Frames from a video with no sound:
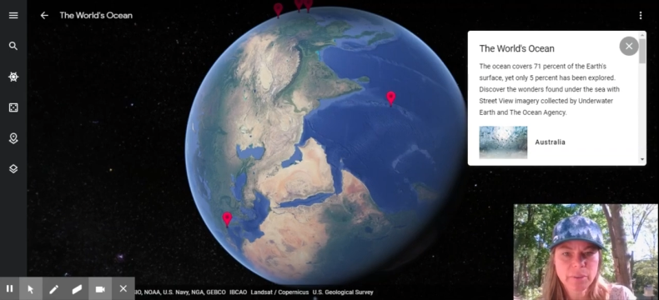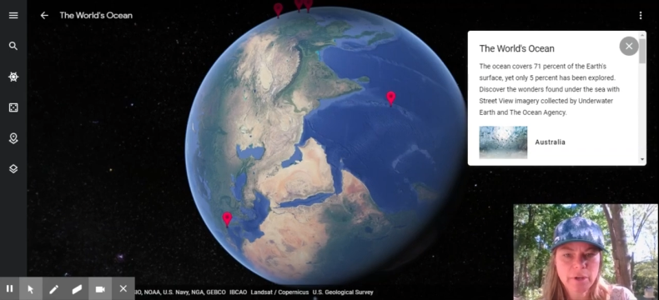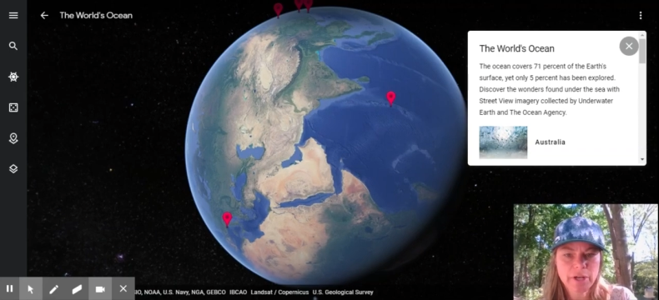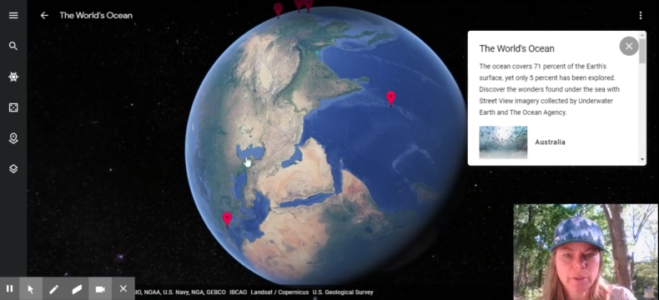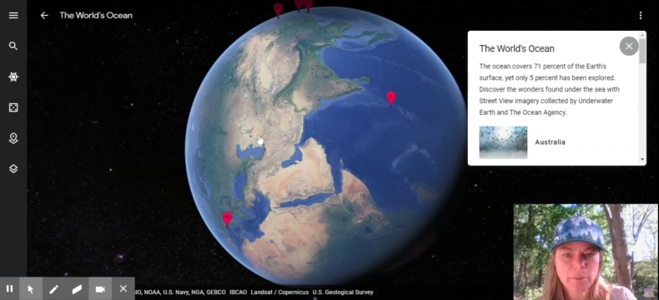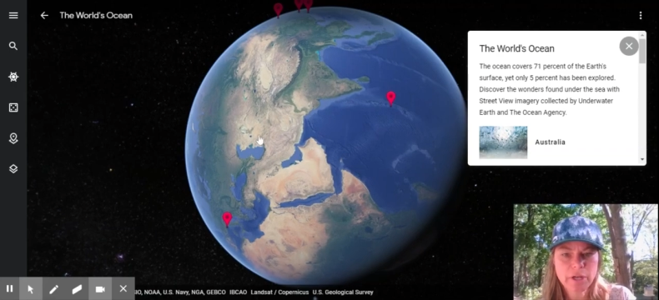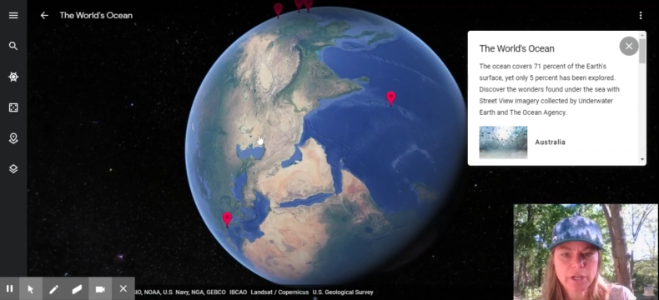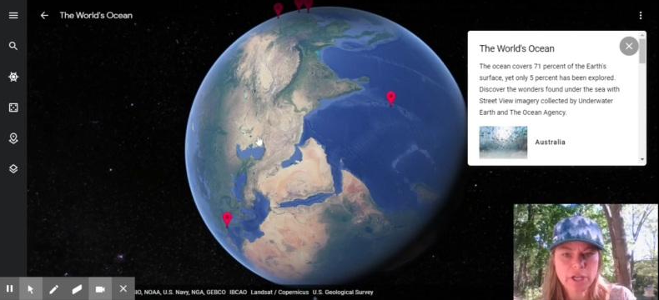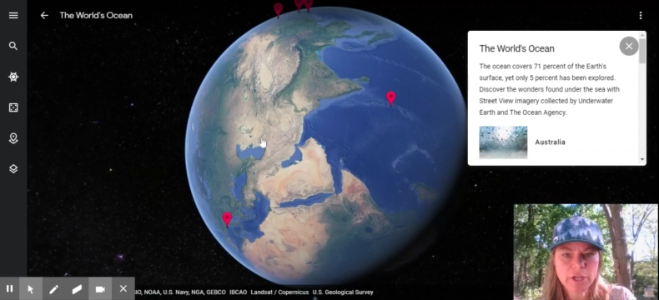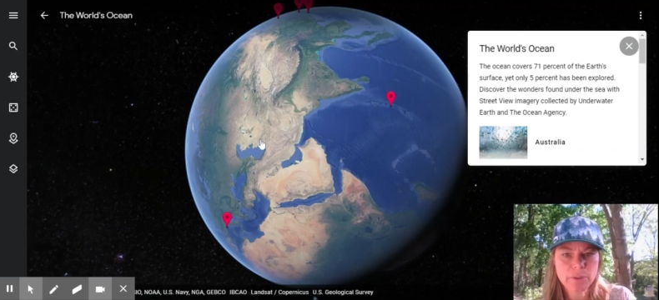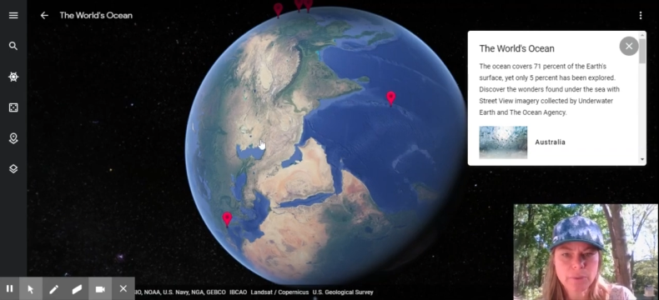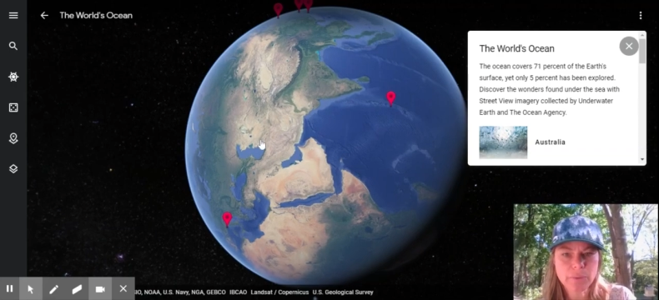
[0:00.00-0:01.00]
Where do you want to
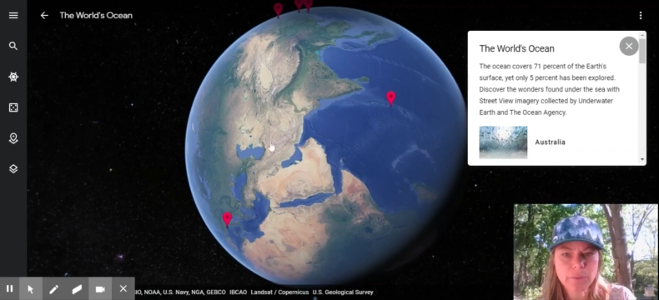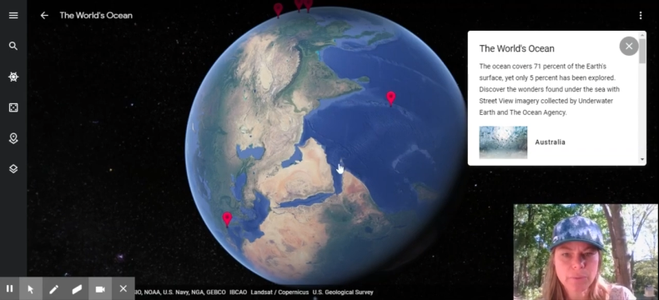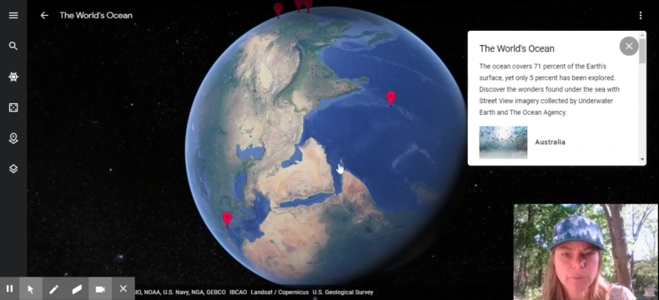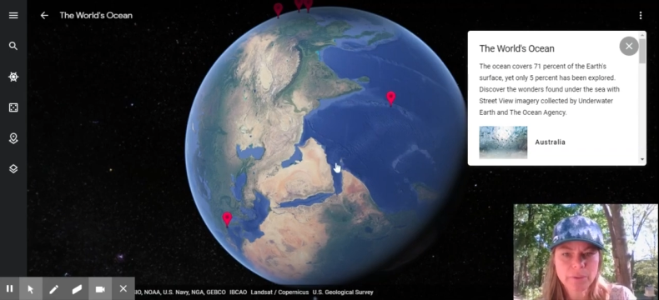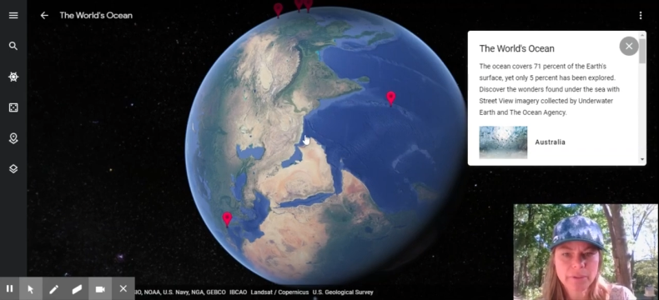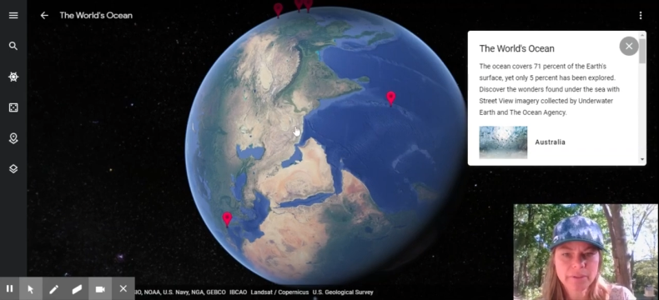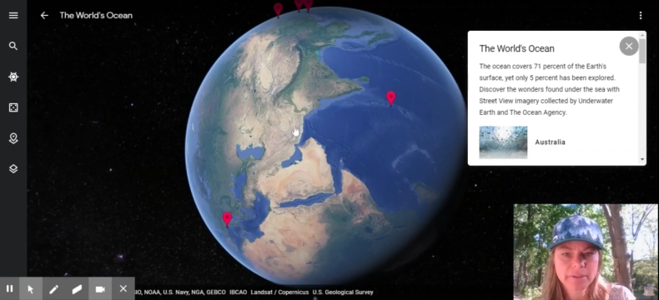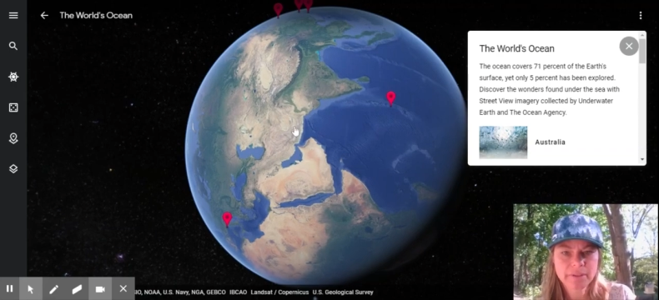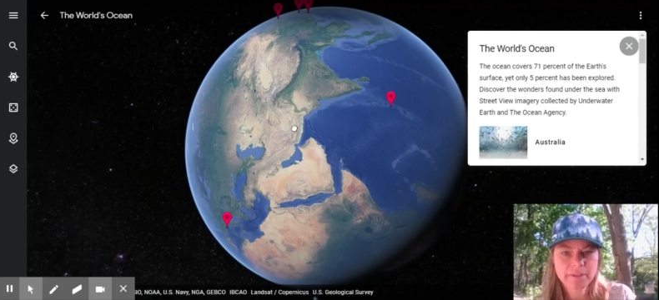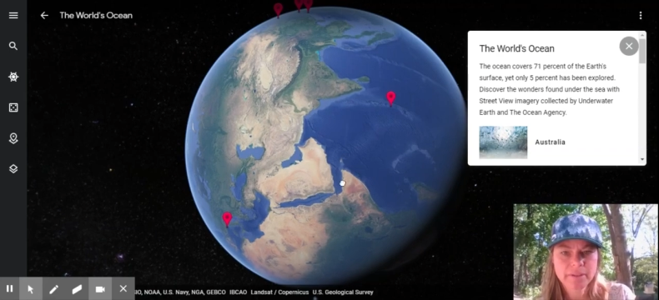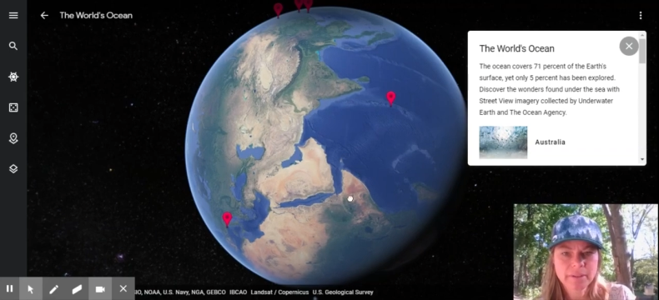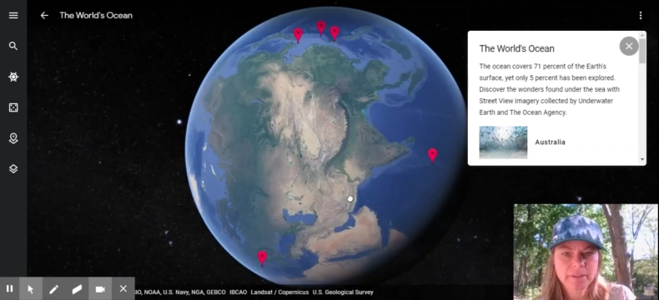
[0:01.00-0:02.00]
go?
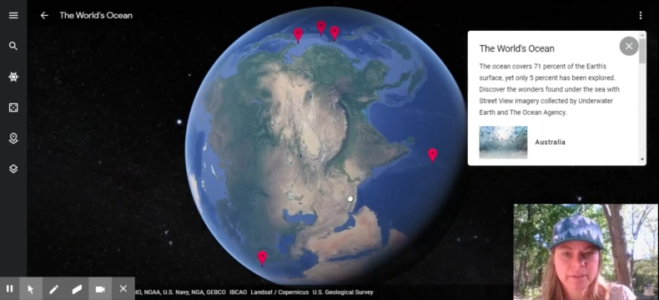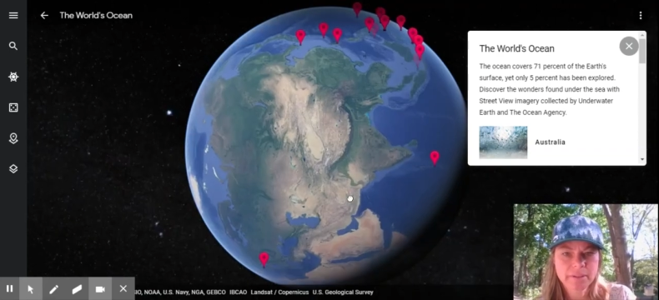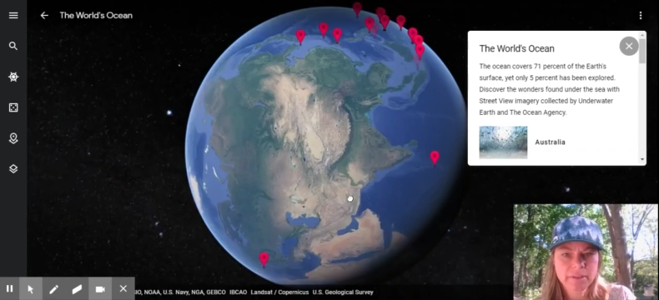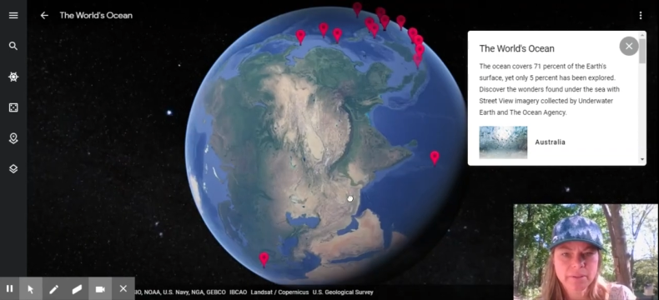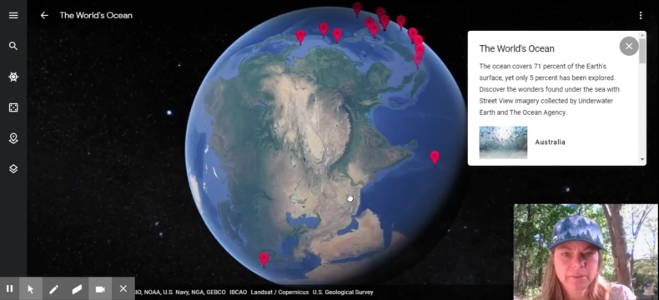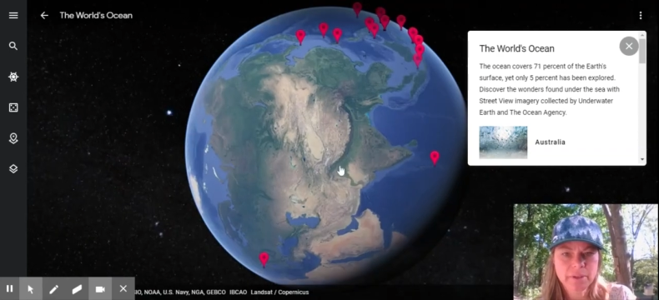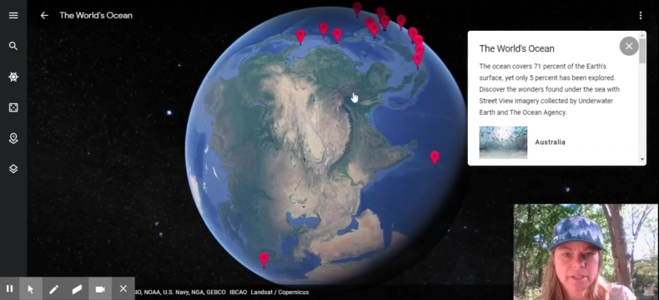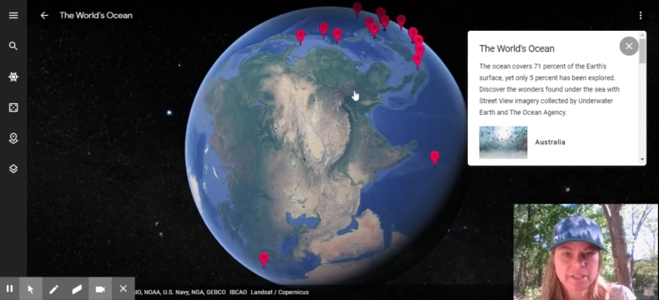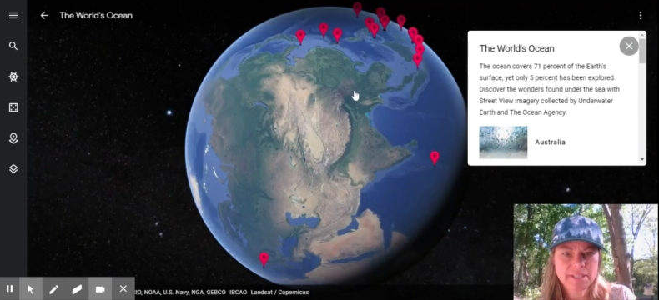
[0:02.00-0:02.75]
Where